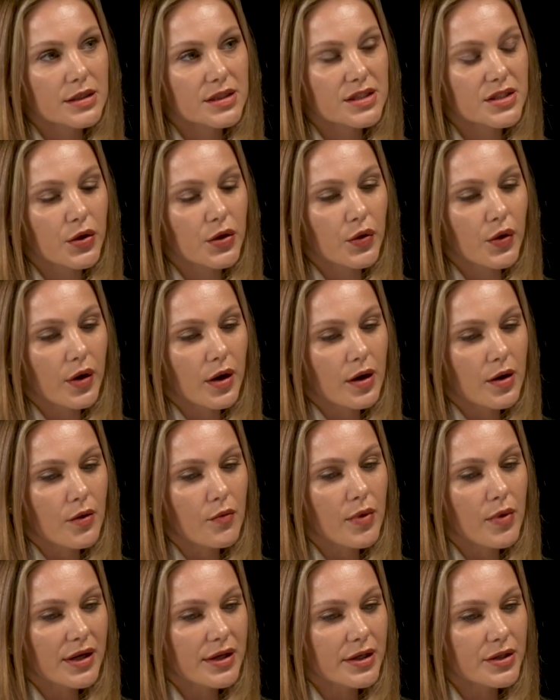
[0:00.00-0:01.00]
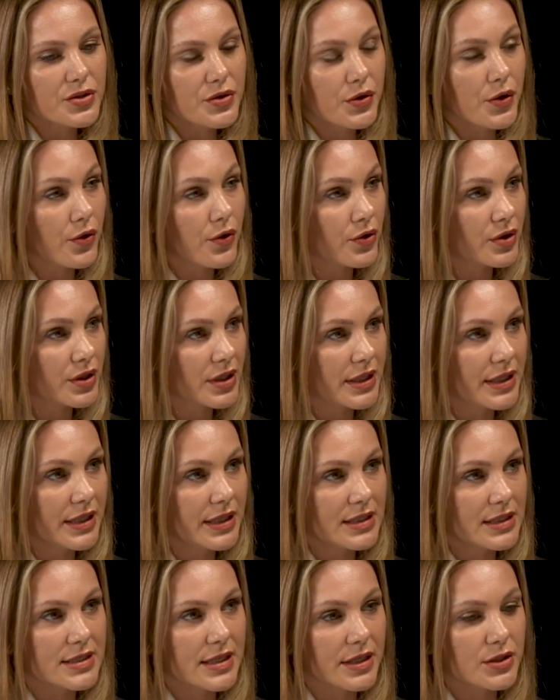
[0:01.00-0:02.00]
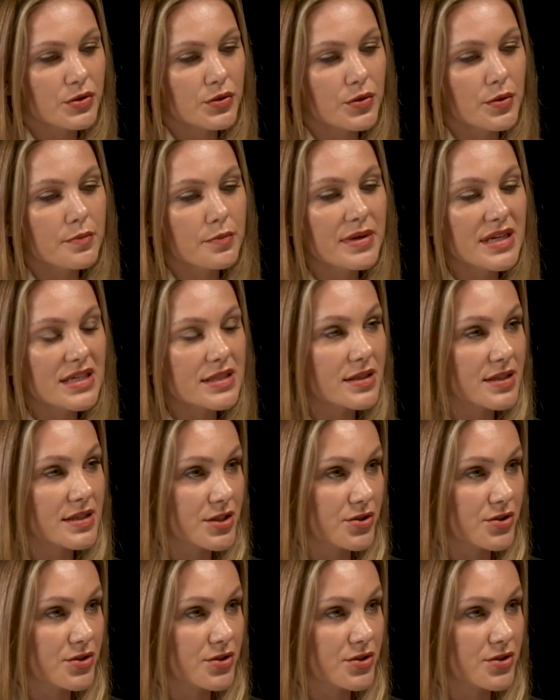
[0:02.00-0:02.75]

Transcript: So what I do currently is I do business